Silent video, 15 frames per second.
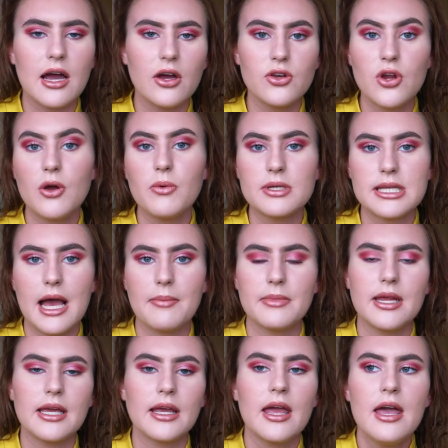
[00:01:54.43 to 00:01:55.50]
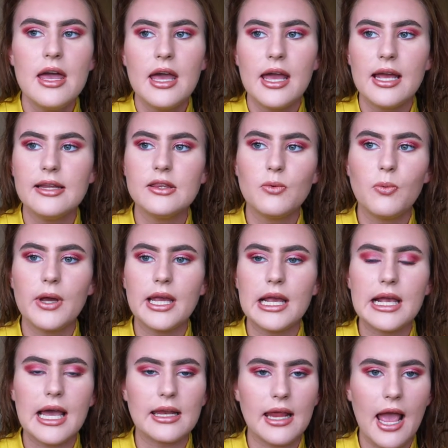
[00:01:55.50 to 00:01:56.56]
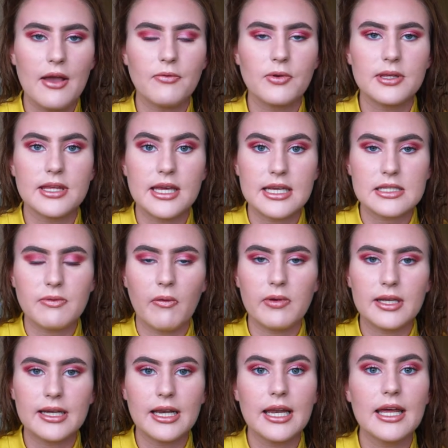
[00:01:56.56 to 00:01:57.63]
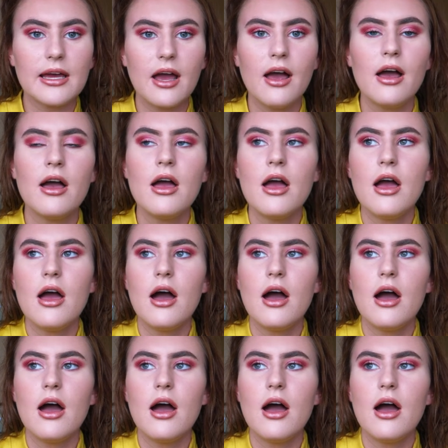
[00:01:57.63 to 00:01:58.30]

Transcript: I know what's happening in the week and everything is very clear,